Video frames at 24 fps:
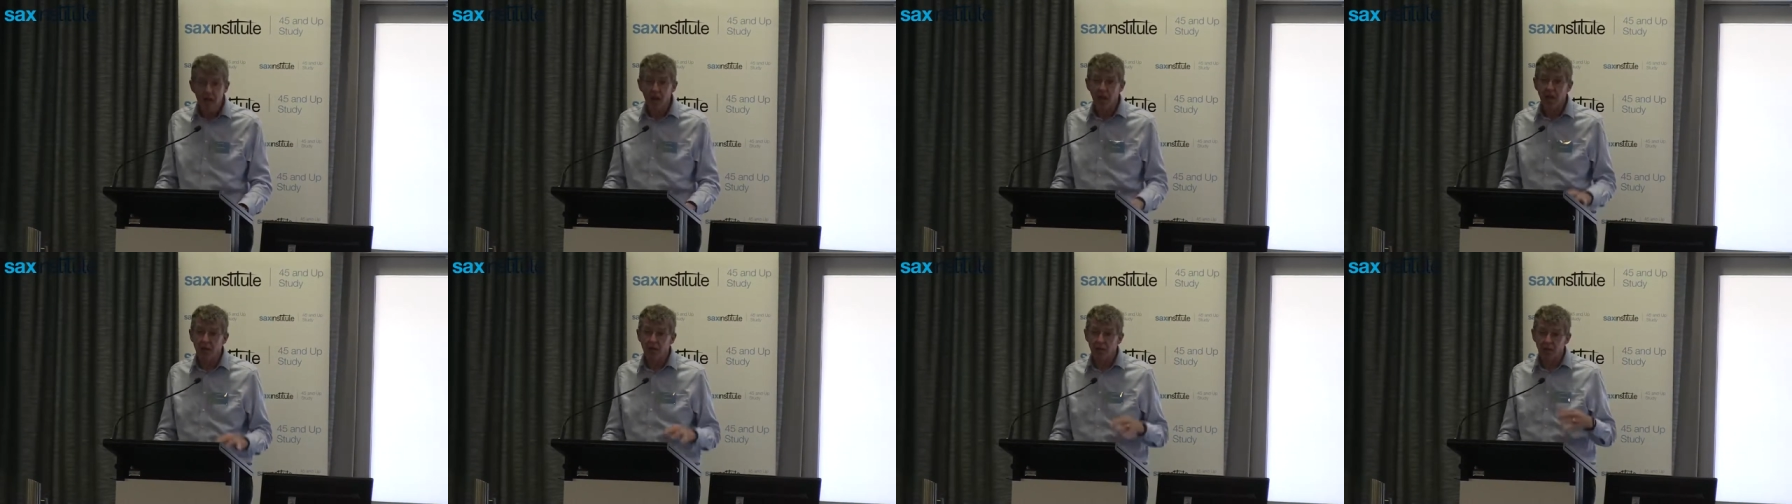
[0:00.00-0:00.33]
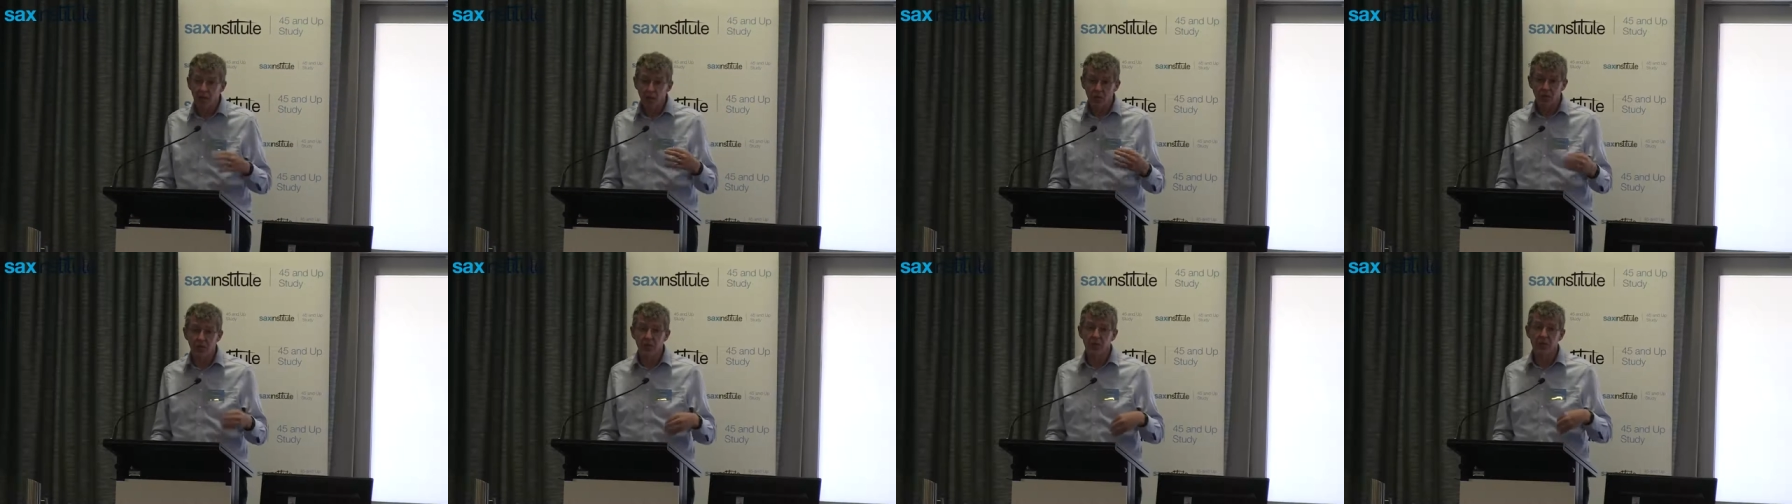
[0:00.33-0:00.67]
And of
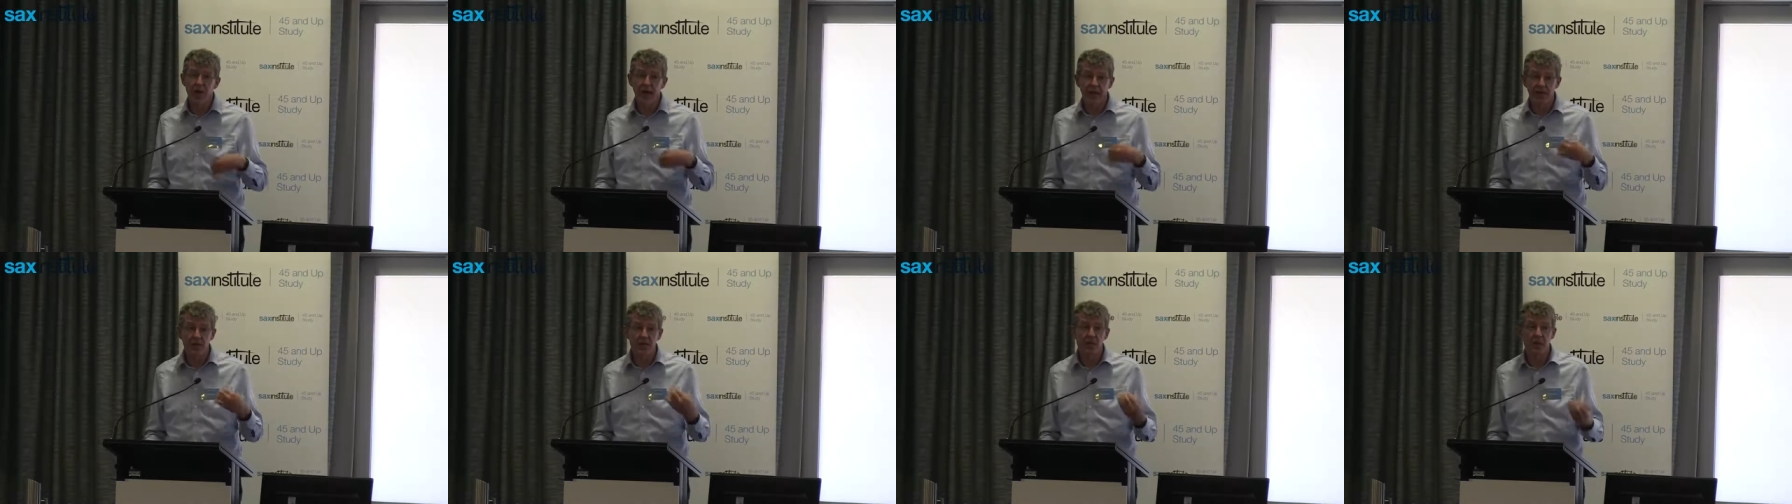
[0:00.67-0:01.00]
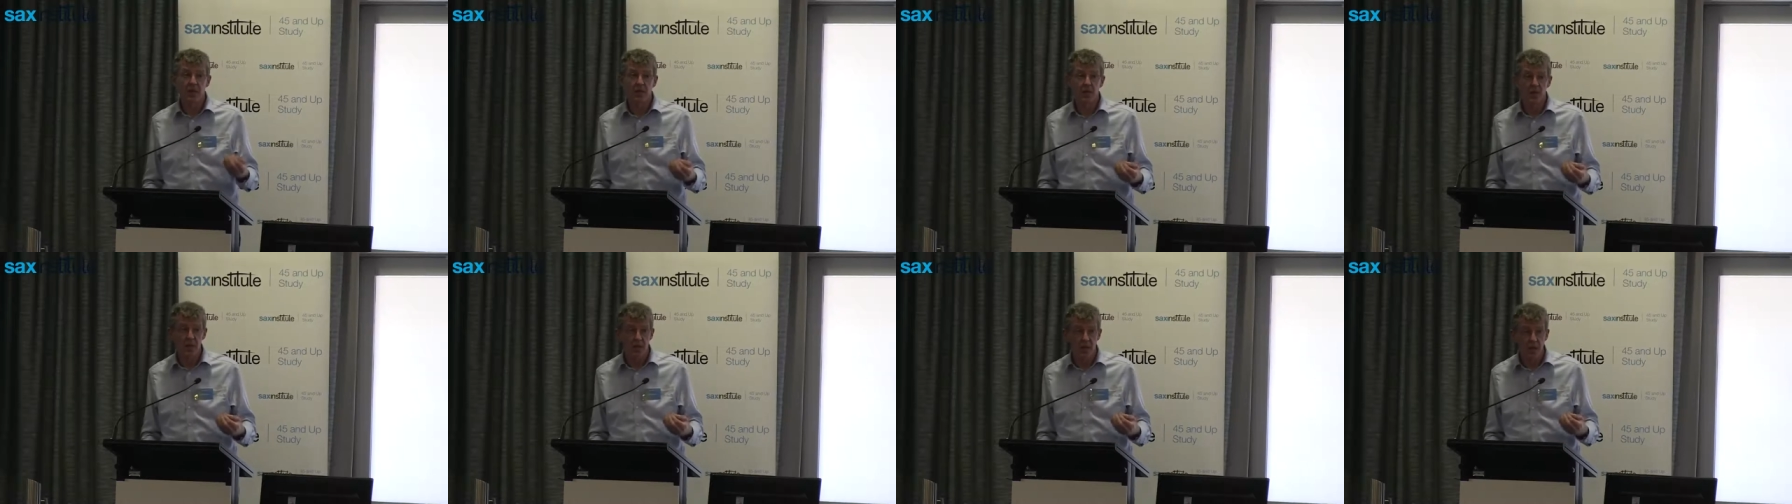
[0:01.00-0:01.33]
course, the vaccine
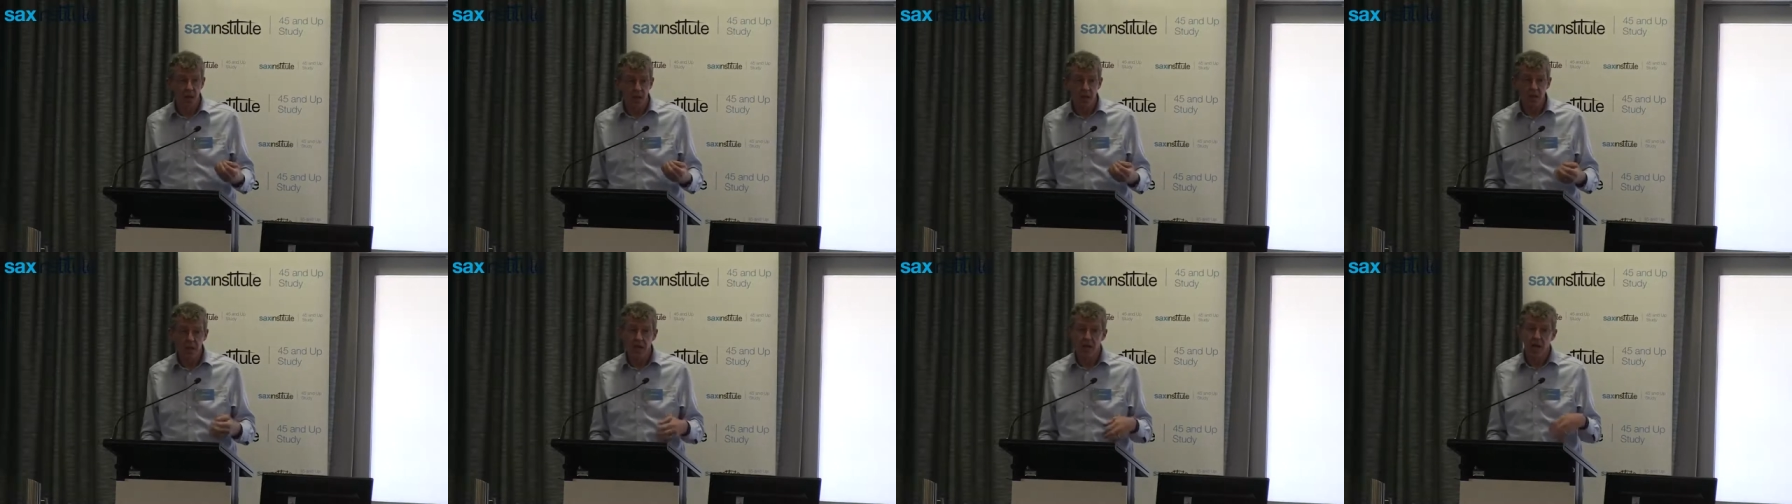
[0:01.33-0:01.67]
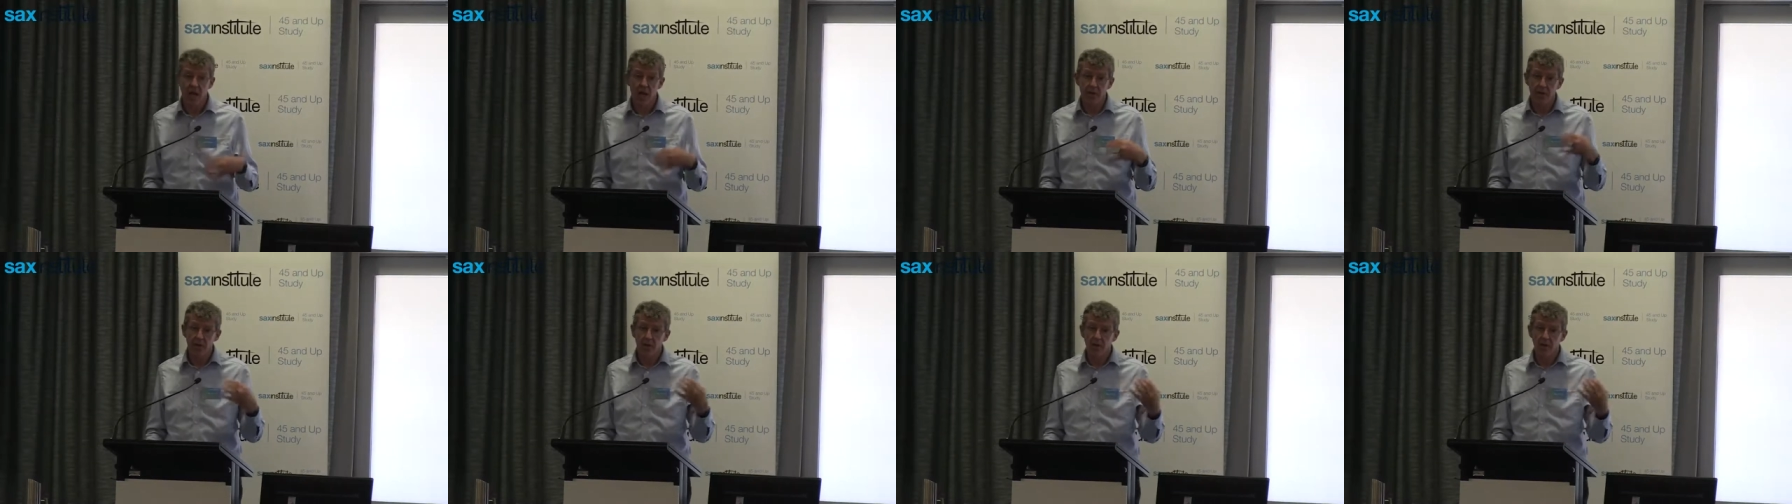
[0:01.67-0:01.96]
that we currently have